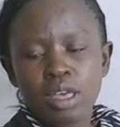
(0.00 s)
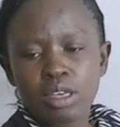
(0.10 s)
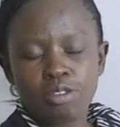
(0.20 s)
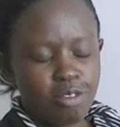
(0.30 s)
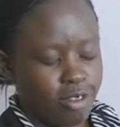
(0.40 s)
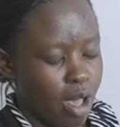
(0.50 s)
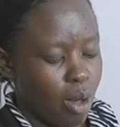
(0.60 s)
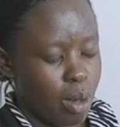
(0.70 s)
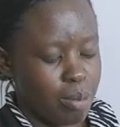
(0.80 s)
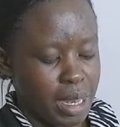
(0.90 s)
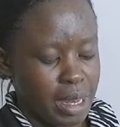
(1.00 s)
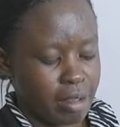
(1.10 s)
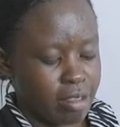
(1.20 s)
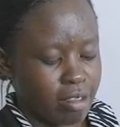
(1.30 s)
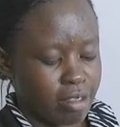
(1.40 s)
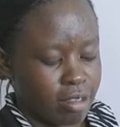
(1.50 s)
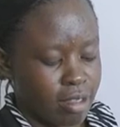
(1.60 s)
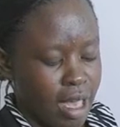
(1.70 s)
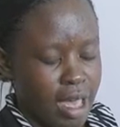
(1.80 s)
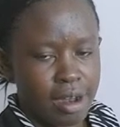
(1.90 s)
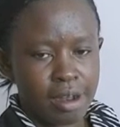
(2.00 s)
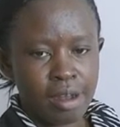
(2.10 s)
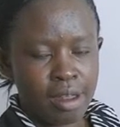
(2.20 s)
If our minutes are